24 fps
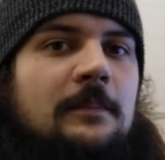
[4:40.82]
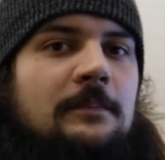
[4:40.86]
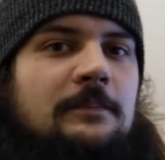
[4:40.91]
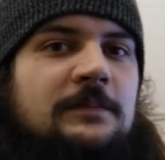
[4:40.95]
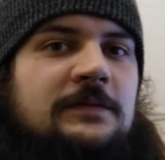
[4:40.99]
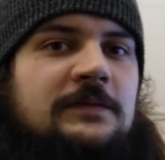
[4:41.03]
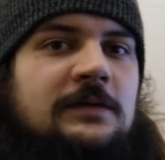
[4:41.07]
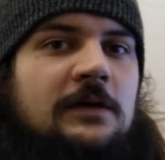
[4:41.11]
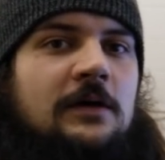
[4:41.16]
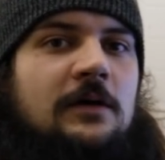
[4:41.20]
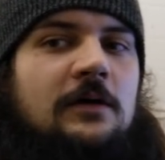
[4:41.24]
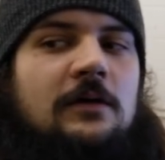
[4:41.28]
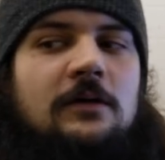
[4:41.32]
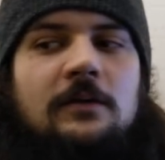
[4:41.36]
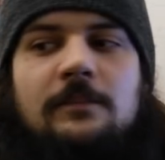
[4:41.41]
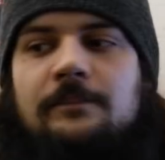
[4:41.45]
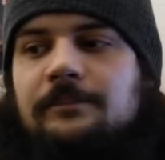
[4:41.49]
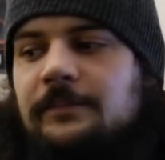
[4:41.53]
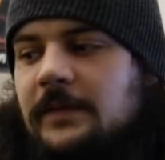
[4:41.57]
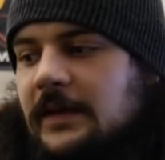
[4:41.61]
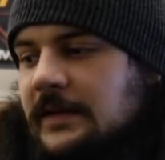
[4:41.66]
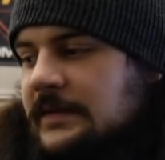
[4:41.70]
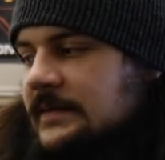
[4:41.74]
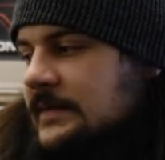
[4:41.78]

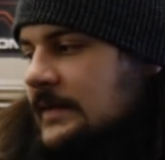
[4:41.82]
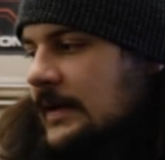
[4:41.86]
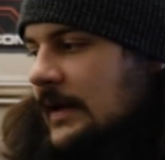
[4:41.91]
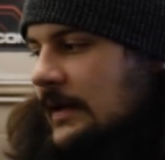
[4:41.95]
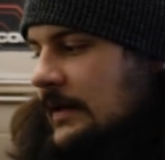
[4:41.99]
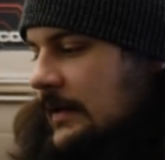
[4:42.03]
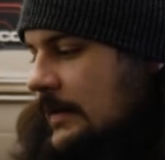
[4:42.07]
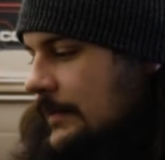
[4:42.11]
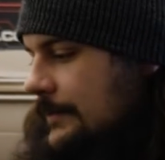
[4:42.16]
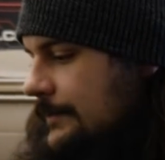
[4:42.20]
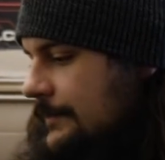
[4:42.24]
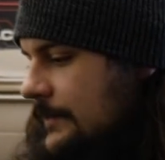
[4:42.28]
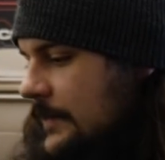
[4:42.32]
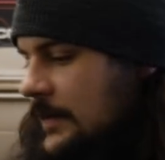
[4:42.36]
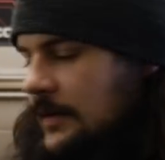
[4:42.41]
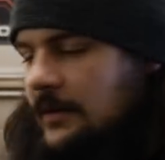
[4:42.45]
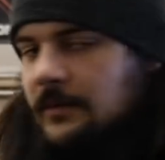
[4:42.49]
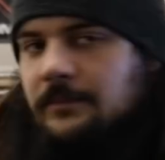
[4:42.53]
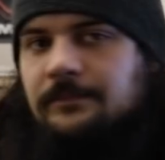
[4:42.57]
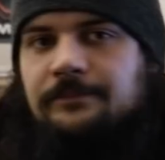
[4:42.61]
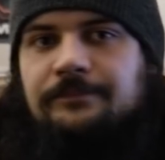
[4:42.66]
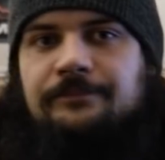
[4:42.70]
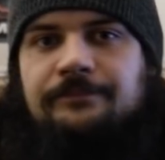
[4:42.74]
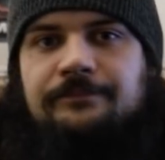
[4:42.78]
So it's kind of, you
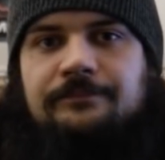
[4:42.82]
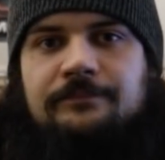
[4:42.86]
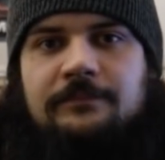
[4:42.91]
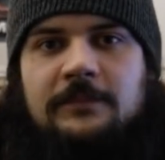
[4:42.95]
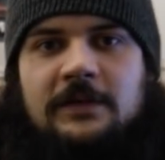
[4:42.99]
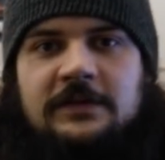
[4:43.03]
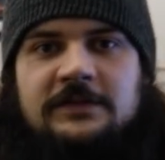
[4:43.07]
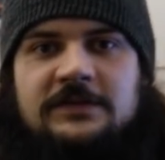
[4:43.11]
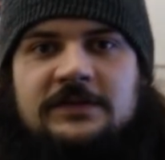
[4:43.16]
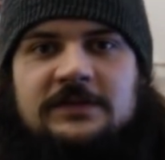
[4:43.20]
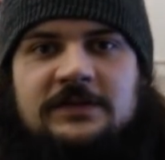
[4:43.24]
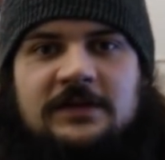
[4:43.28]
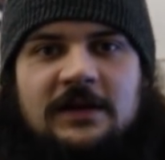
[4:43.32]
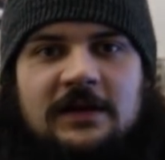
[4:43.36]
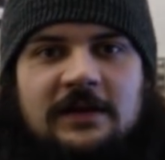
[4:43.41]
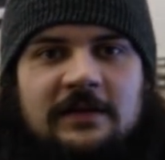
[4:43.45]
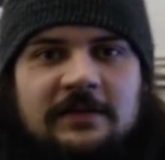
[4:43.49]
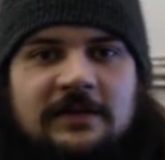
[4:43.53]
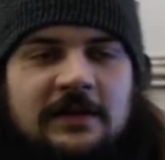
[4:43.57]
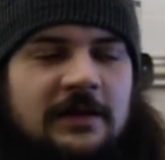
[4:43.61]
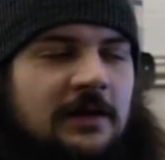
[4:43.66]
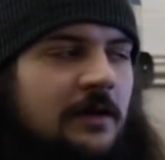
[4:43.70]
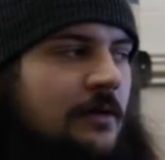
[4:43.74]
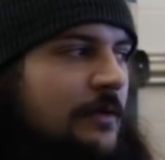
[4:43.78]
know, it's just got a
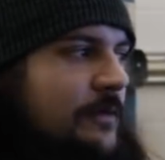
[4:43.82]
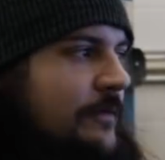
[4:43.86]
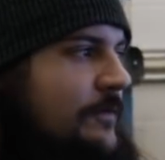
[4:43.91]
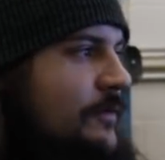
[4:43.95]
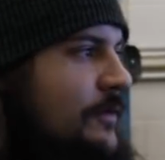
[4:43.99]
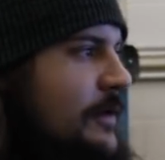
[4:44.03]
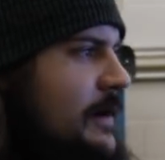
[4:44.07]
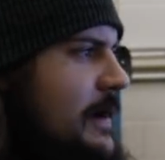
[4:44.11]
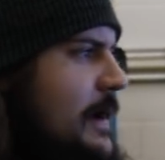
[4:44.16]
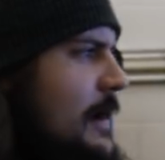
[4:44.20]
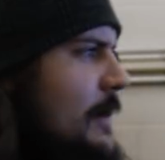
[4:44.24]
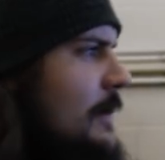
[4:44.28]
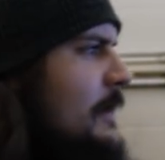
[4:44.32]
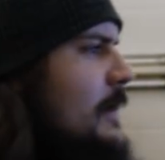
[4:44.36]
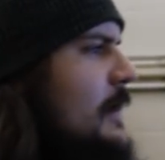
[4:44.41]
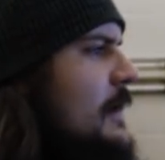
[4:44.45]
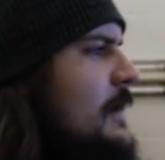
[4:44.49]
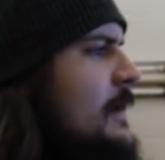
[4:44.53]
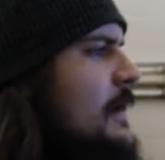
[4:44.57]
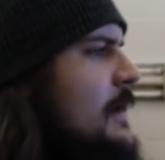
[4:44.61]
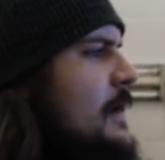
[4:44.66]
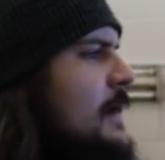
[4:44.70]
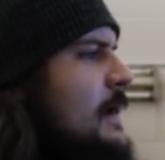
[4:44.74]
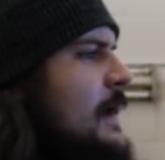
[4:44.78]
thing going for it now.
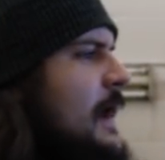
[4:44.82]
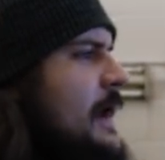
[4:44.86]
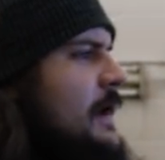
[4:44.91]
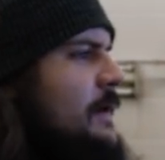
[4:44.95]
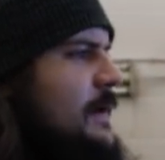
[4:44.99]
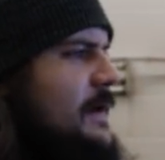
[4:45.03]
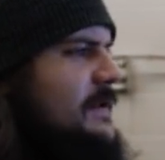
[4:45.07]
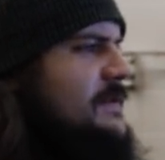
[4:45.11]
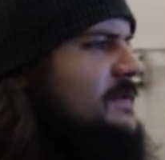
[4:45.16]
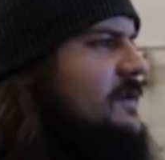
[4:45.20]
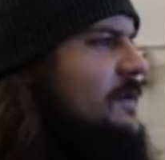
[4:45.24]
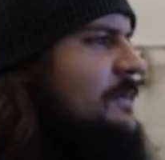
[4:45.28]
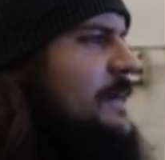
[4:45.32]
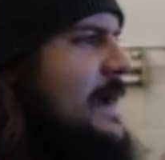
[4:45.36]
Anyway, so